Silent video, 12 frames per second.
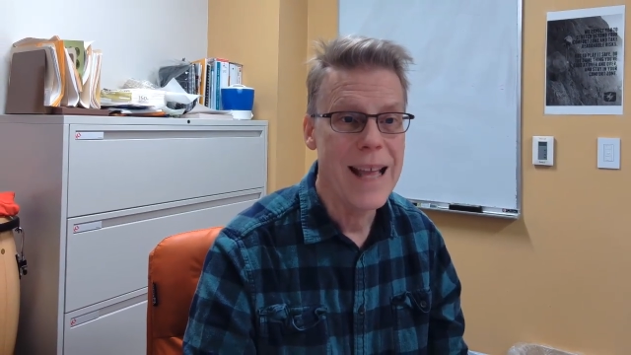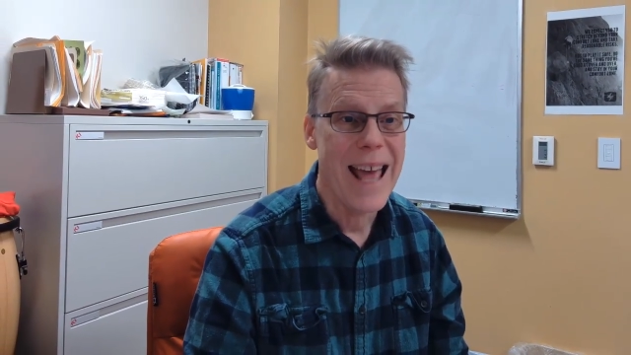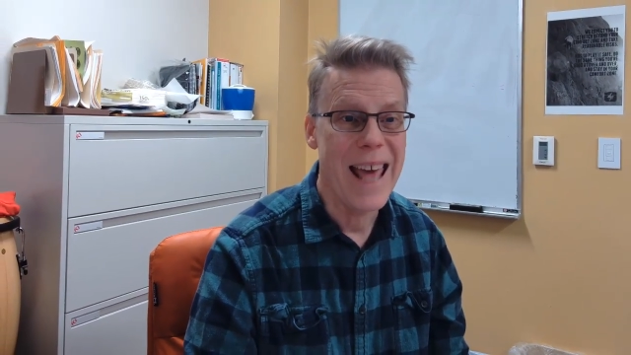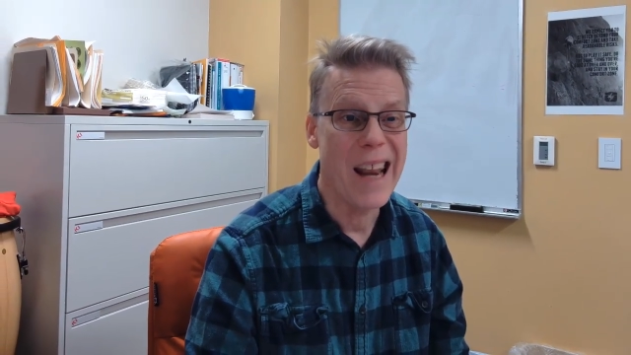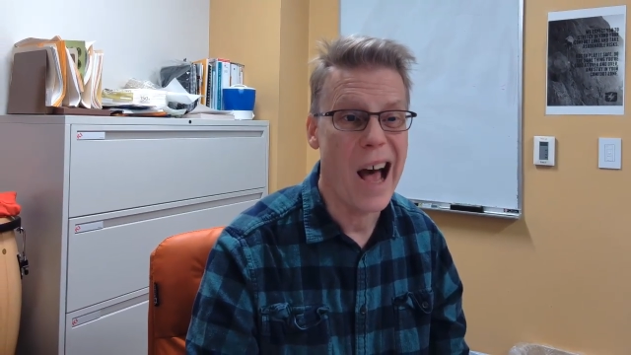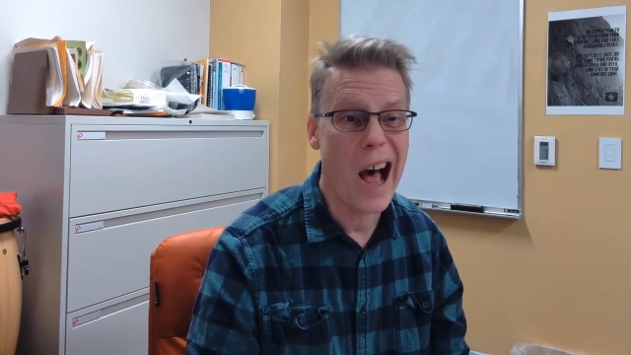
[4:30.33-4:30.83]

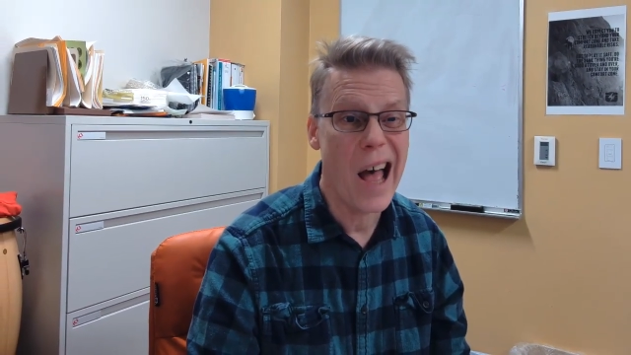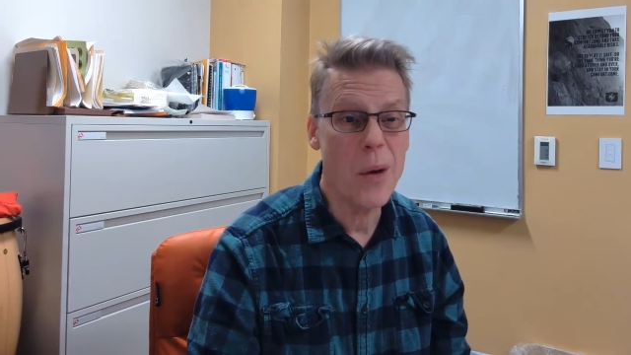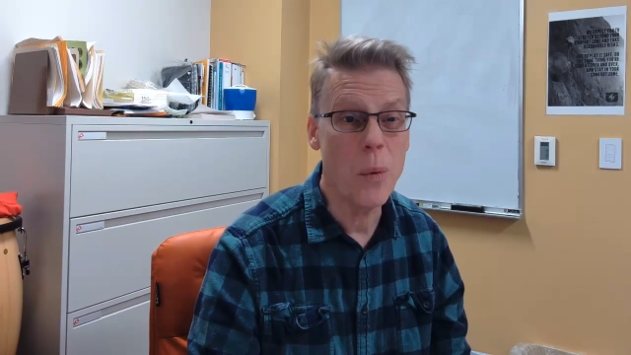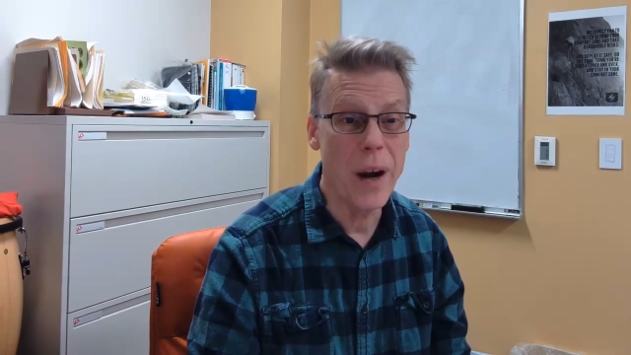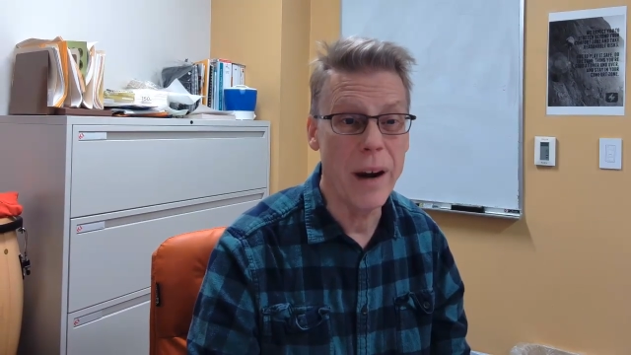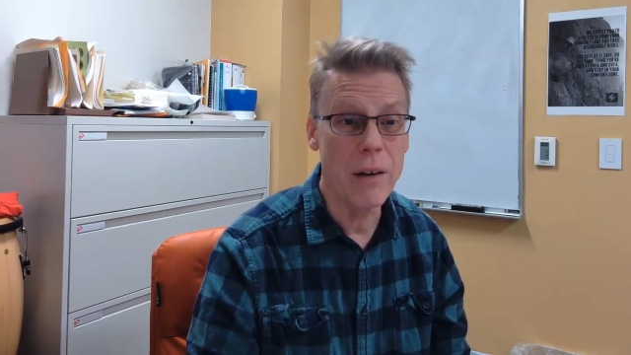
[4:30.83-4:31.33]
and
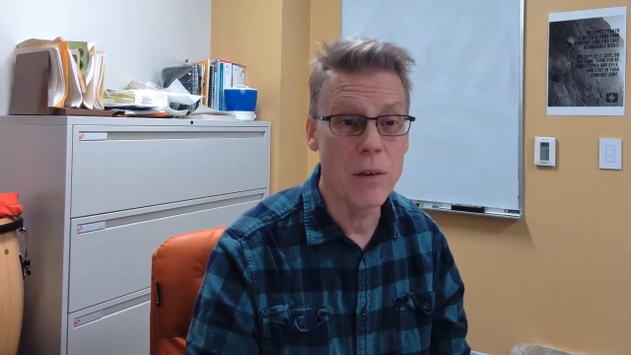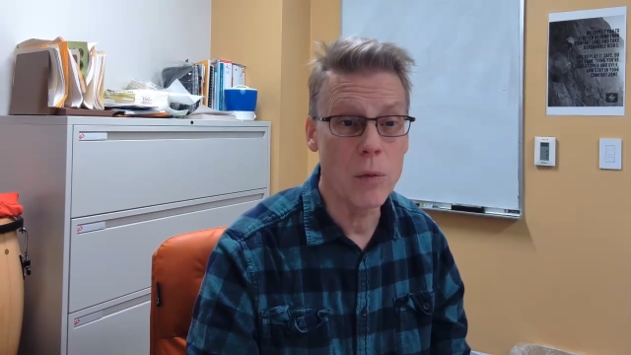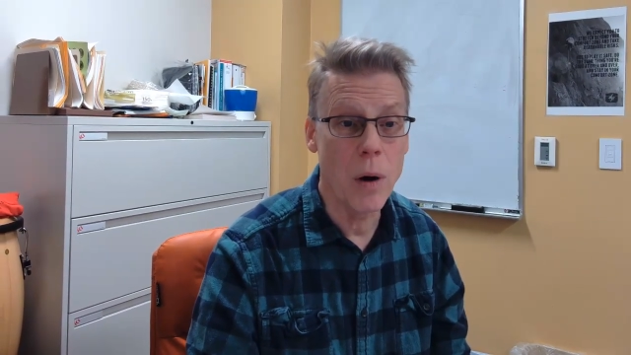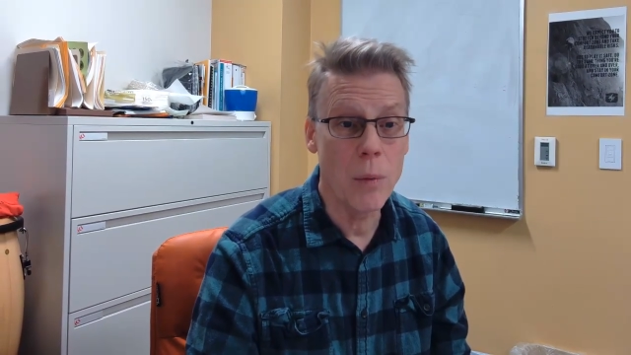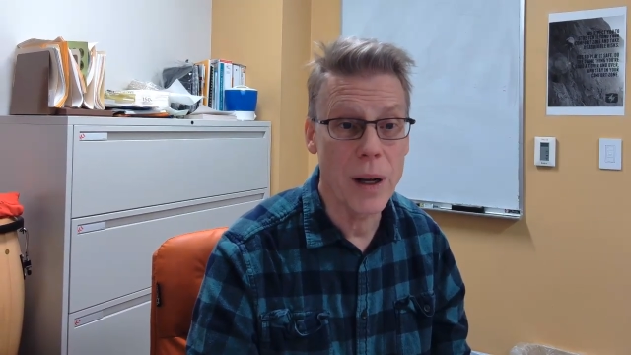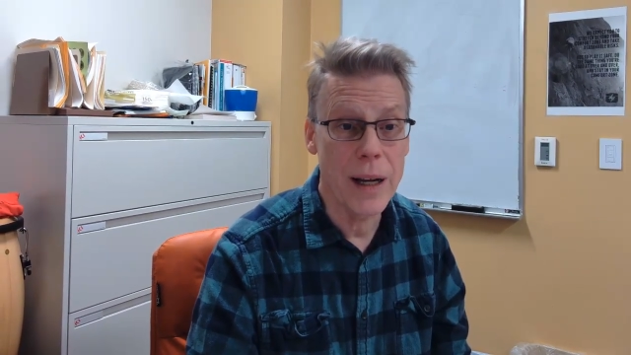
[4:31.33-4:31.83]
eyewear is
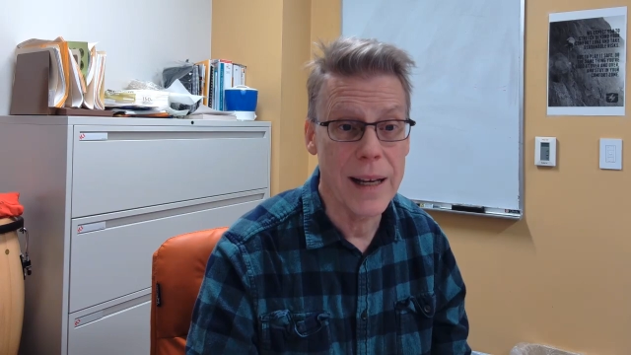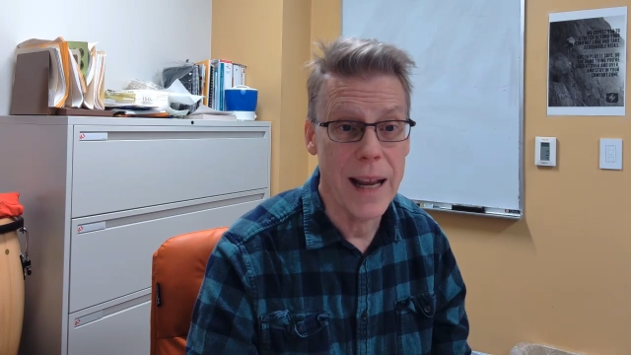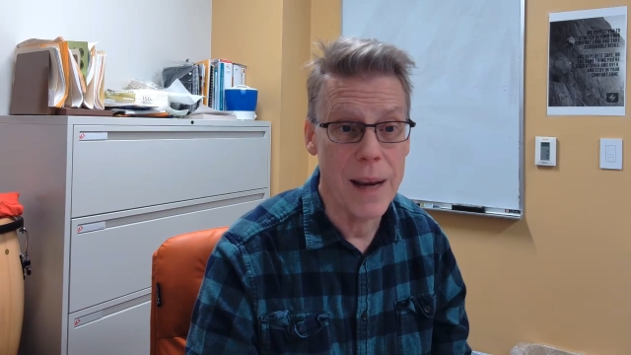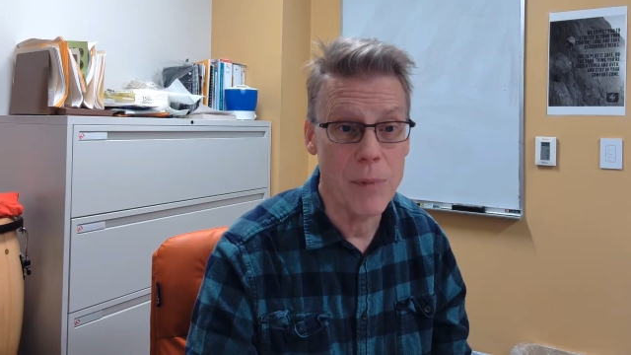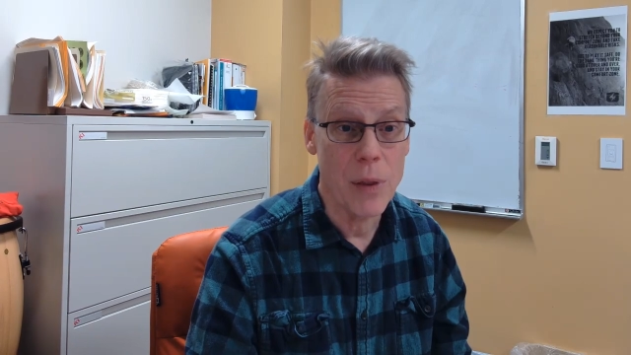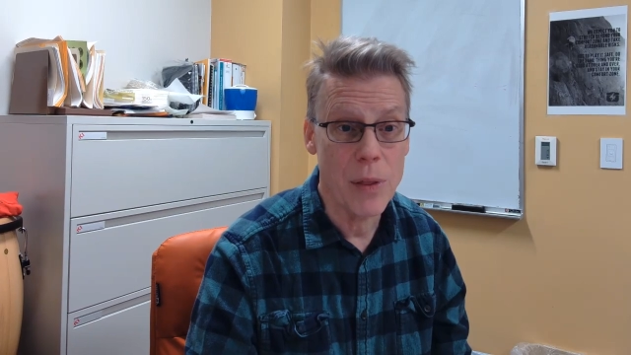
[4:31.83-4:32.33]
what we're going to
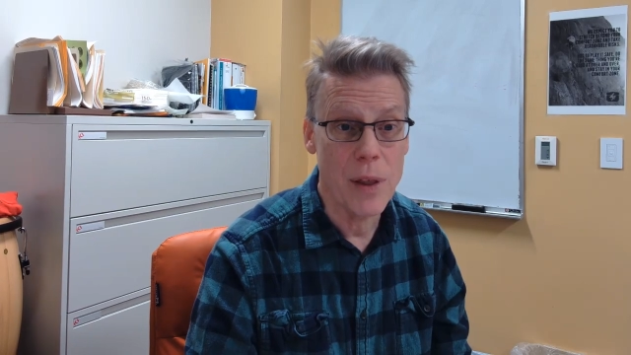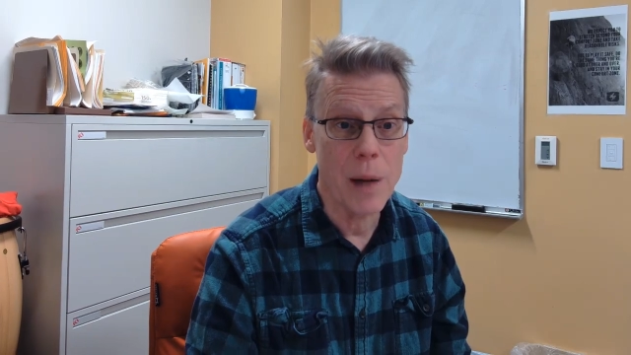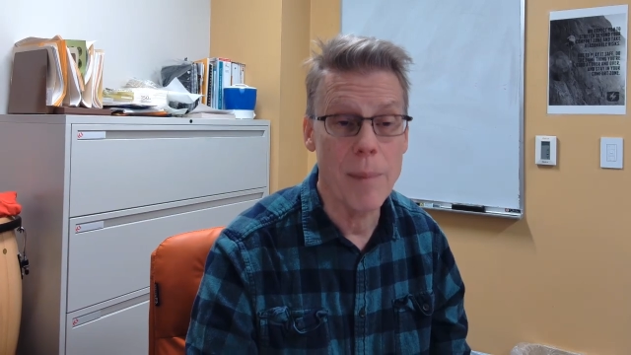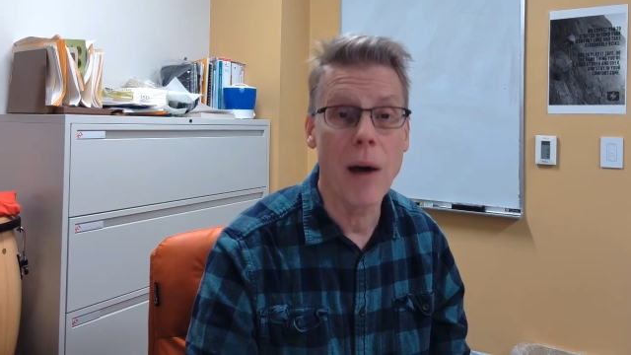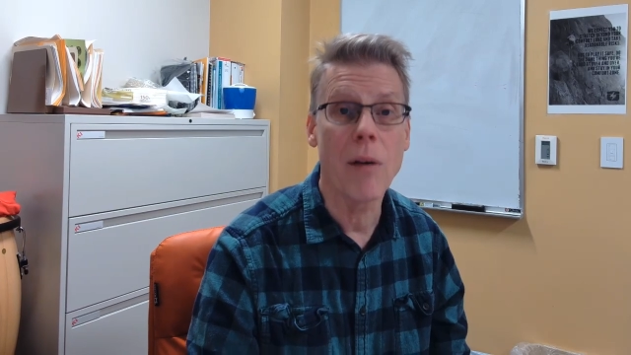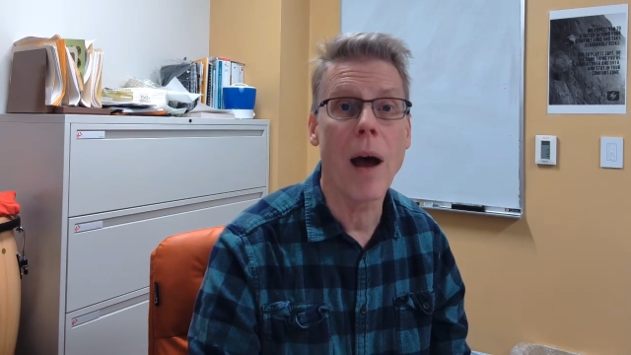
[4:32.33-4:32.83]
name the thing
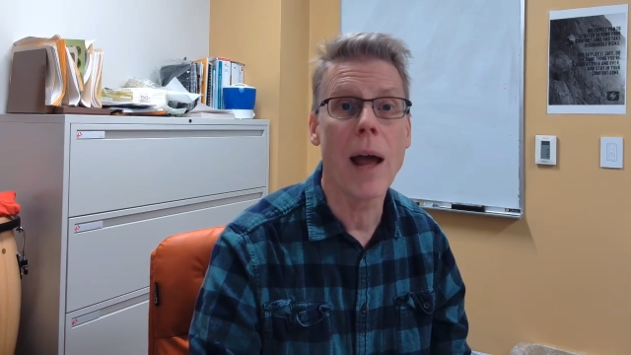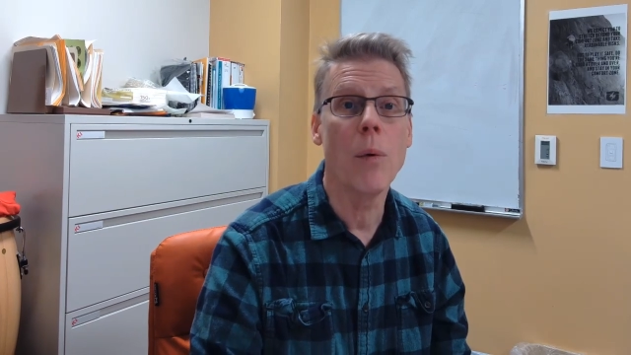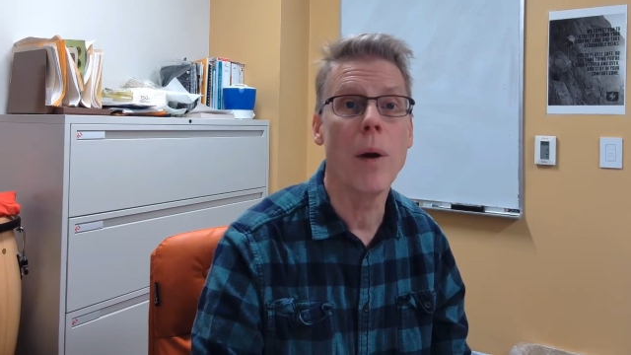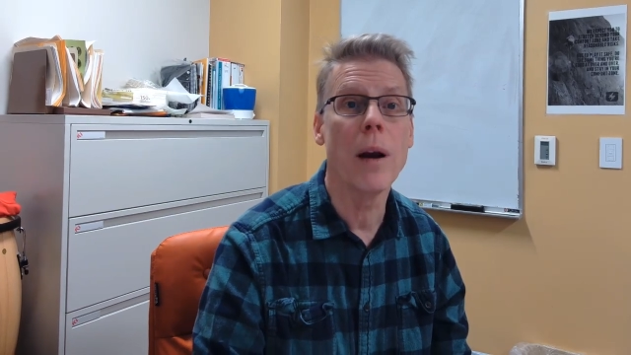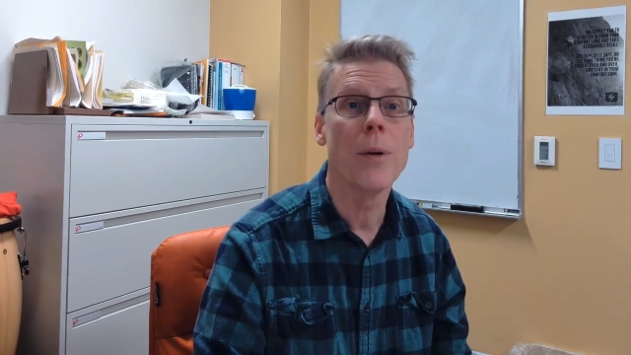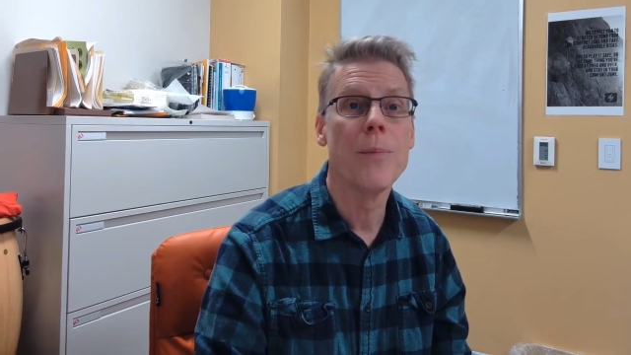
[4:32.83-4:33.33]
about
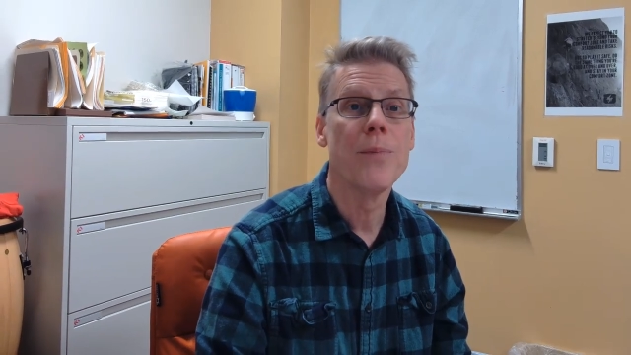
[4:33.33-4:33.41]
eyewear.